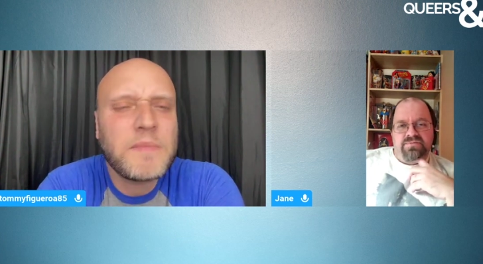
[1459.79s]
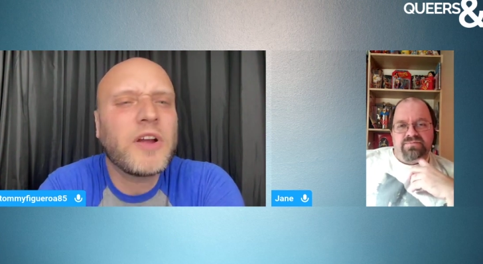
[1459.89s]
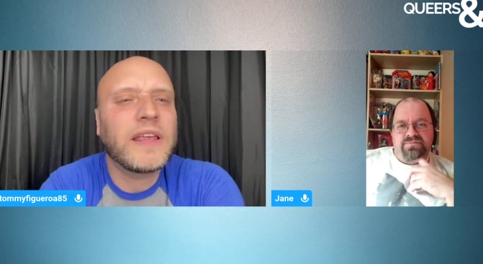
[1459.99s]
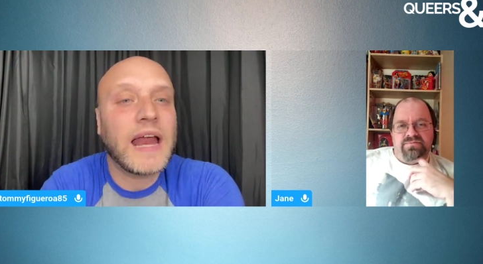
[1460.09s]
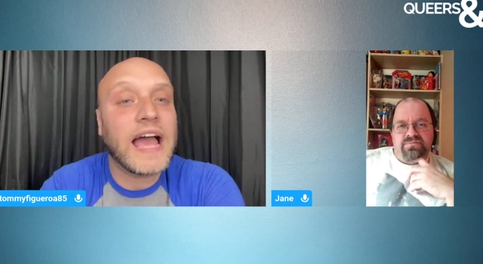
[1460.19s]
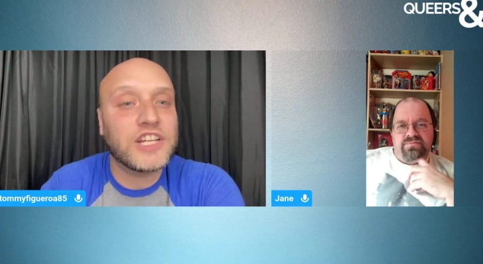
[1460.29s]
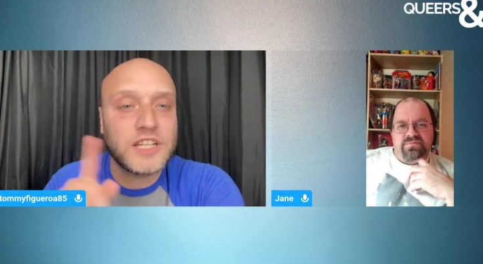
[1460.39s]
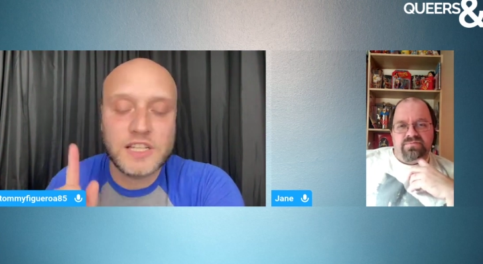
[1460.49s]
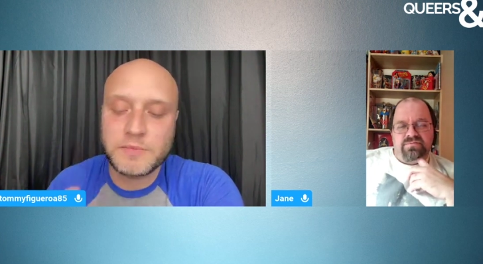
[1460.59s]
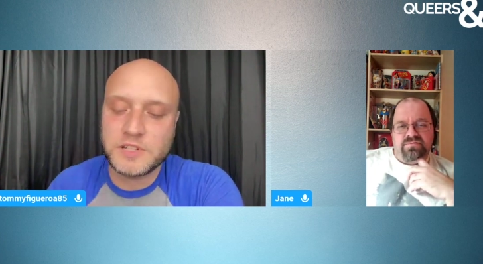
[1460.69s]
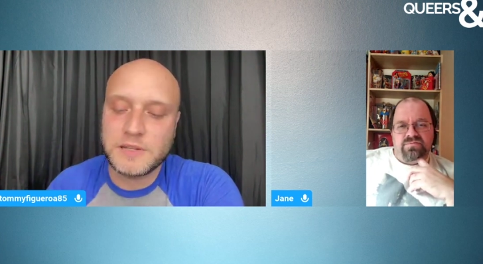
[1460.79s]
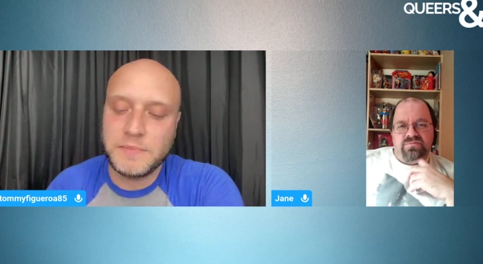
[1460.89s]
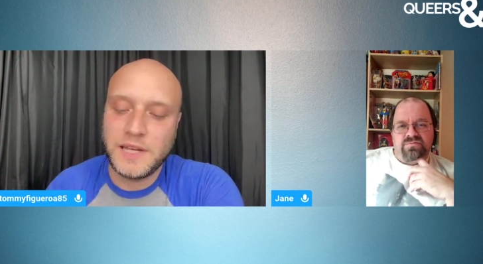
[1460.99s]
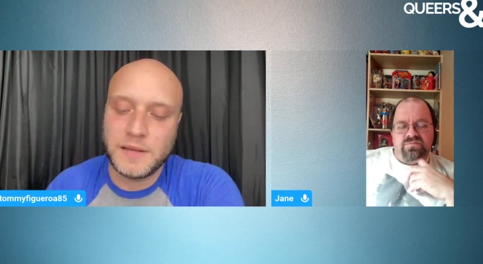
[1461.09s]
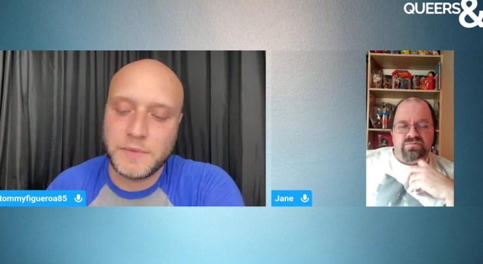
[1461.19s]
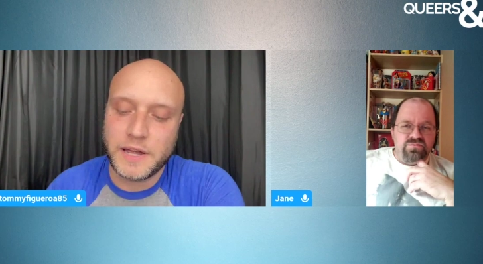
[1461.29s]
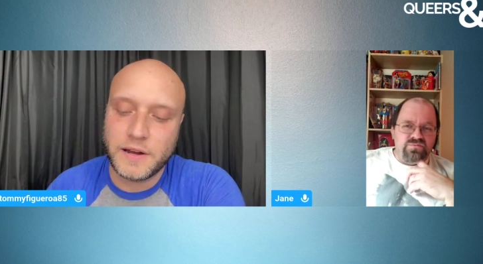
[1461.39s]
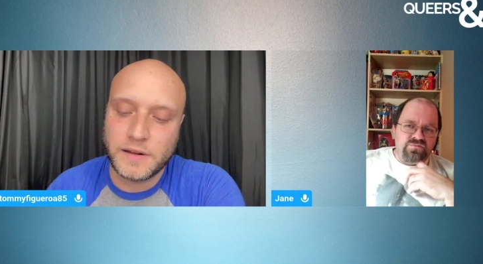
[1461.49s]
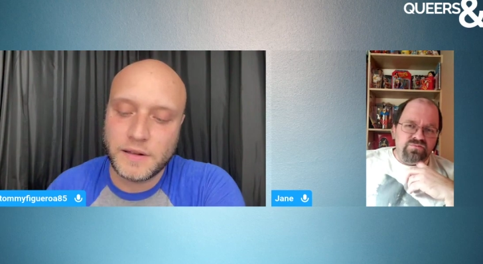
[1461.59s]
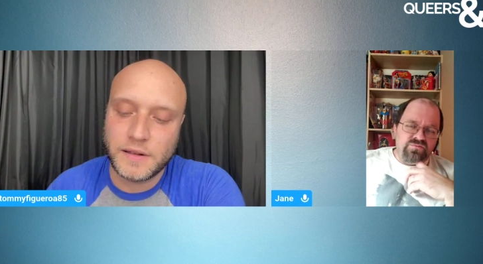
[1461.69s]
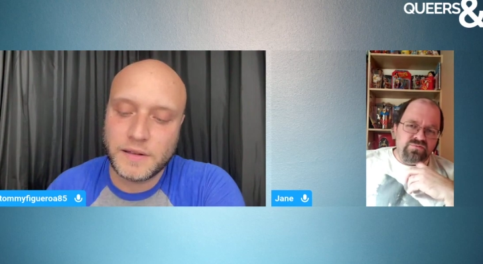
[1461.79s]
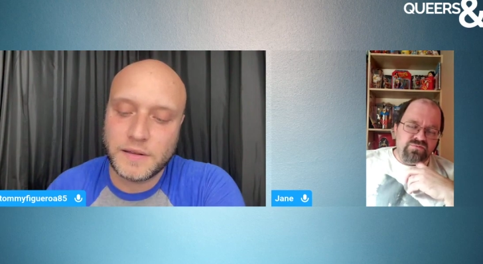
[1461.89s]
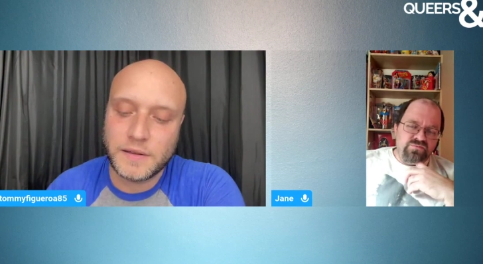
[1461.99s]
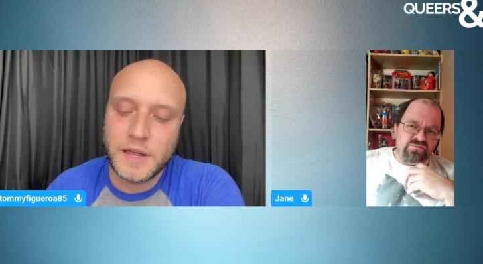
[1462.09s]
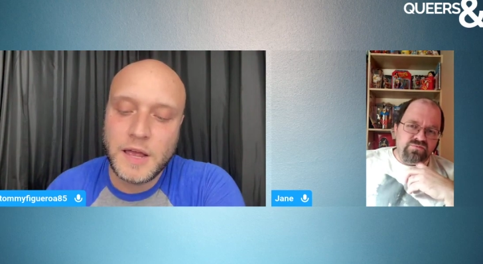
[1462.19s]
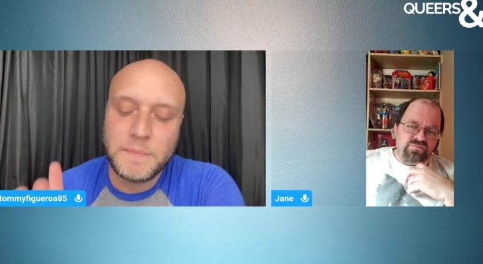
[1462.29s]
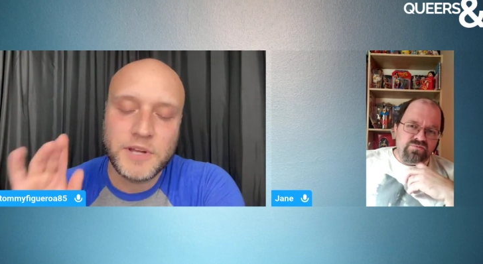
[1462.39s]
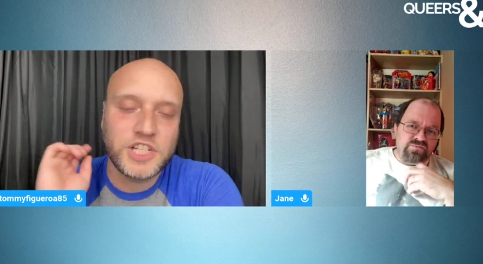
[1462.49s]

Speaker 1: Marlena actually is supposed to meet him there, but